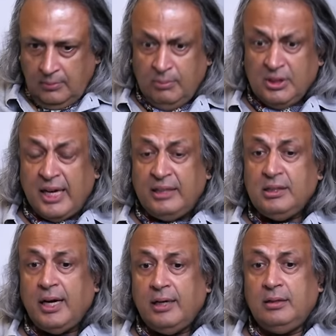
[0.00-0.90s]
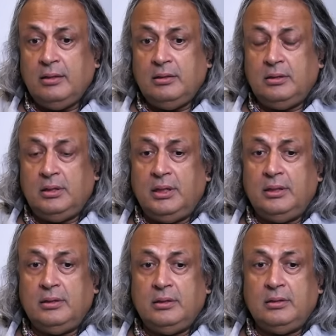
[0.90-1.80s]
Besides that,
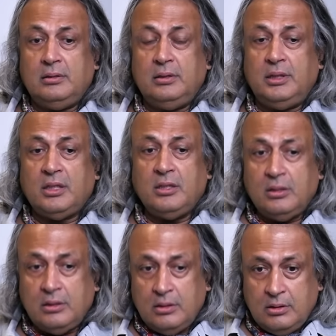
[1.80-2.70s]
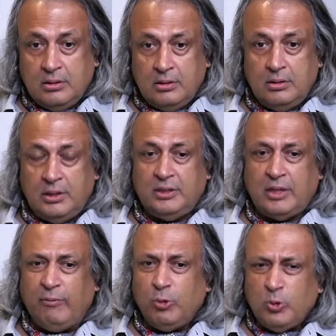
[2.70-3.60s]
the other is,
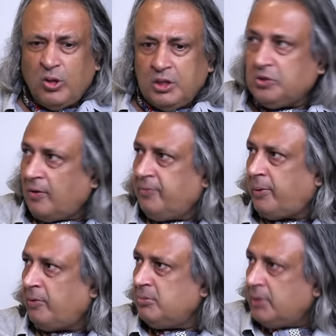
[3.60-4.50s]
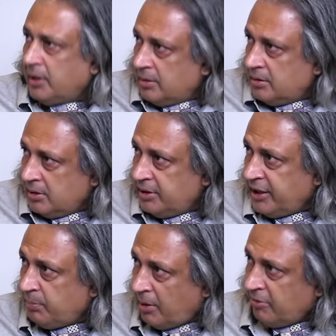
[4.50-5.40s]
I won't call it soft power, but the
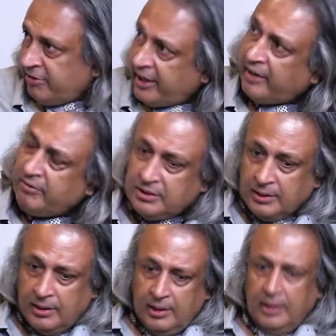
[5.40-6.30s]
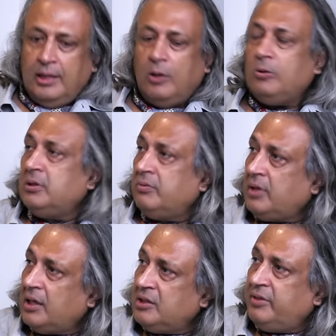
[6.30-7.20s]
real power we have is all the
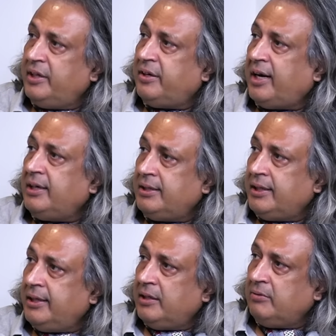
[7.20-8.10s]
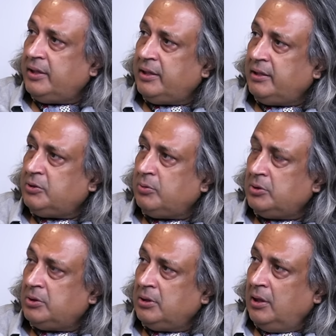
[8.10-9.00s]
Afghans we trained in India, whether it
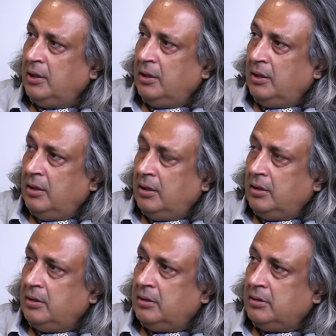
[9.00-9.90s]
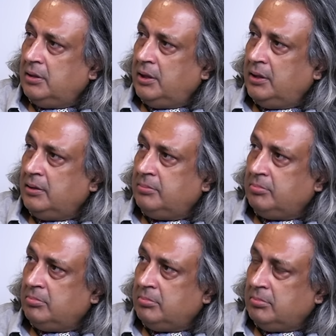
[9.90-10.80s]
was the
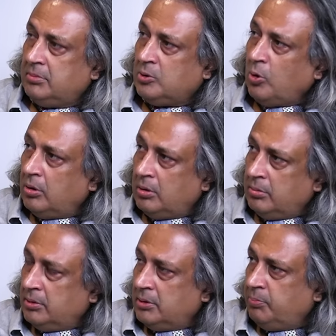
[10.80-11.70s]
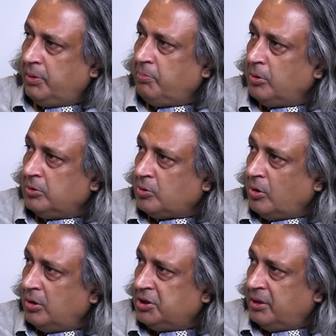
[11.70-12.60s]
people on
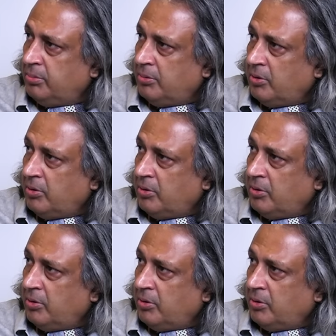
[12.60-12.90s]
scholarship,